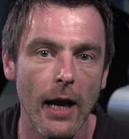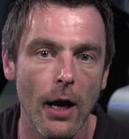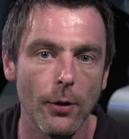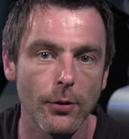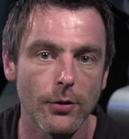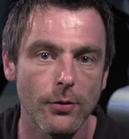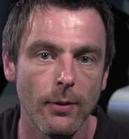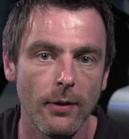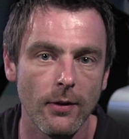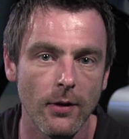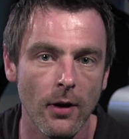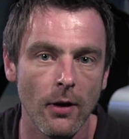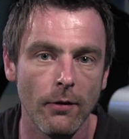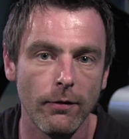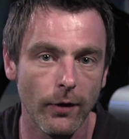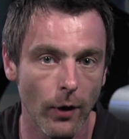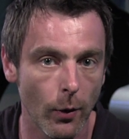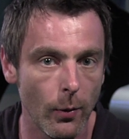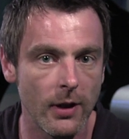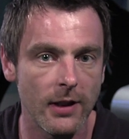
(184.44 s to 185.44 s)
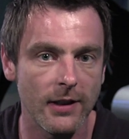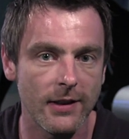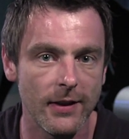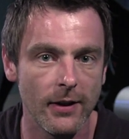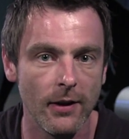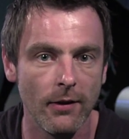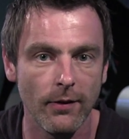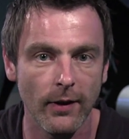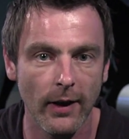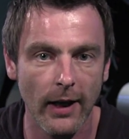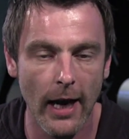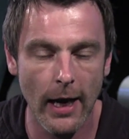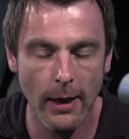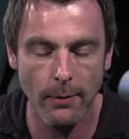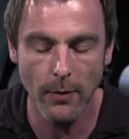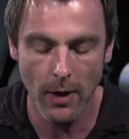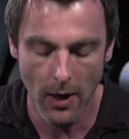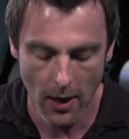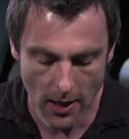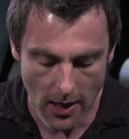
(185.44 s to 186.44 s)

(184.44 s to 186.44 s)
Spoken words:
helps with the fluidity of the game.